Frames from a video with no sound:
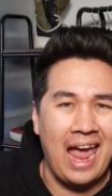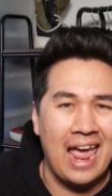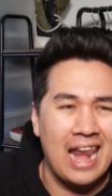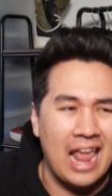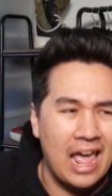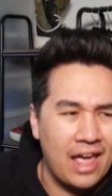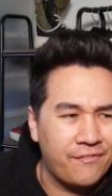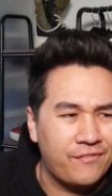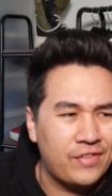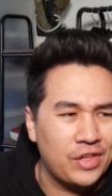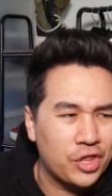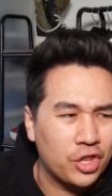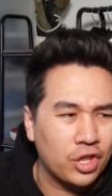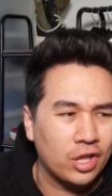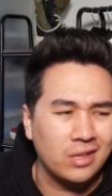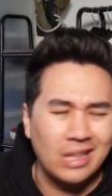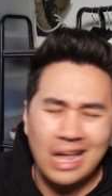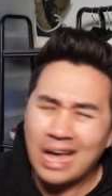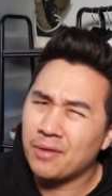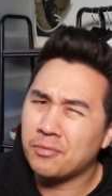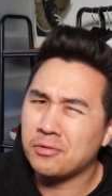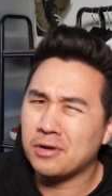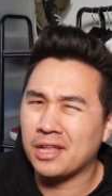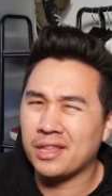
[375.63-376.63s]
And I officially
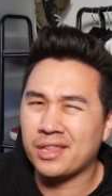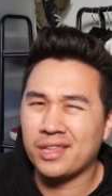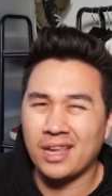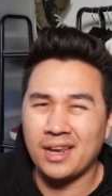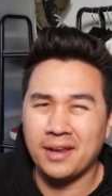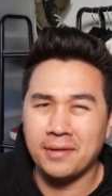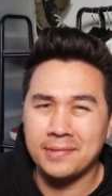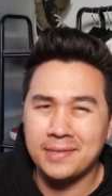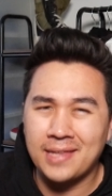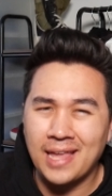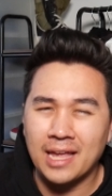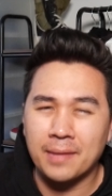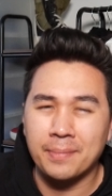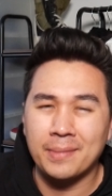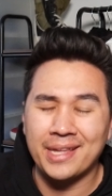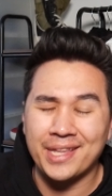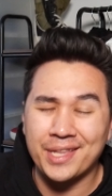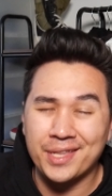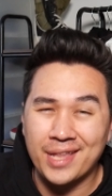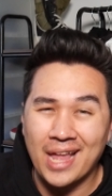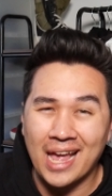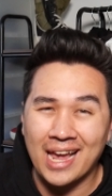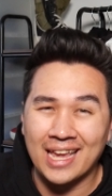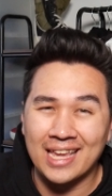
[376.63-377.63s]
lied when I said it would take me a
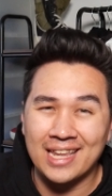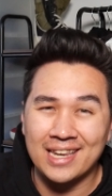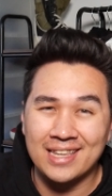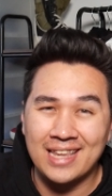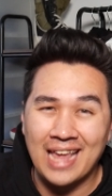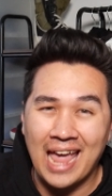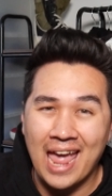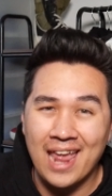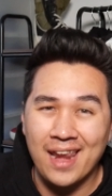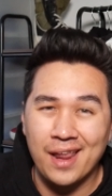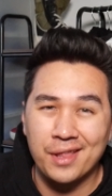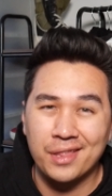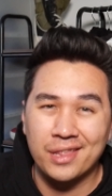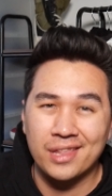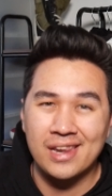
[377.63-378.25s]
second to edit.